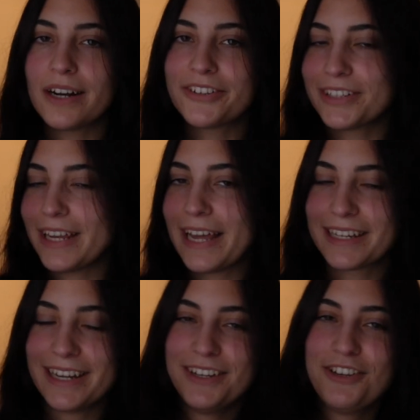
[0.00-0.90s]
I just
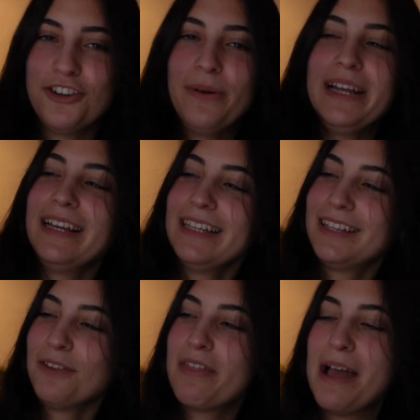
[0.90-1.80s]
like showing it
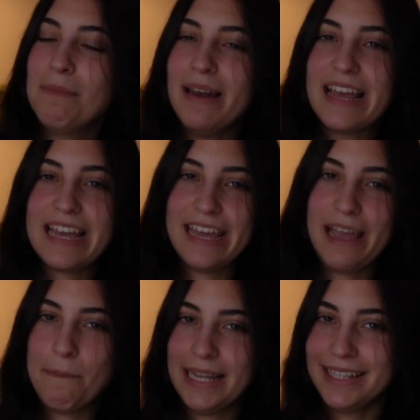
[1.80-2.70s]
to them, like, hey,
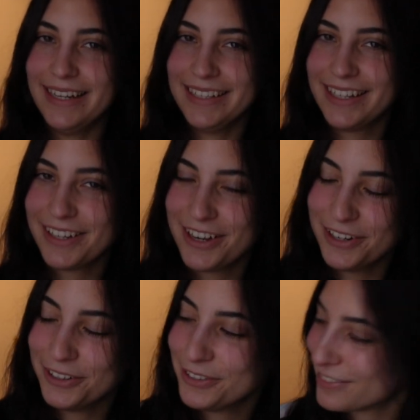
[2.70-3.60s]
I made that,
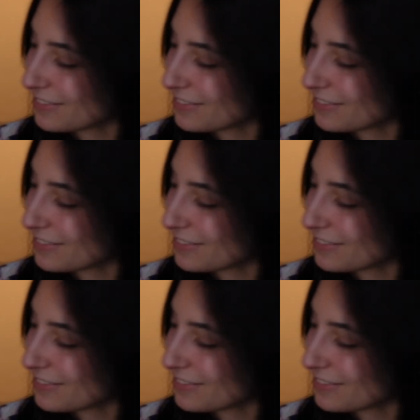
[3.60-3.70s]
you know.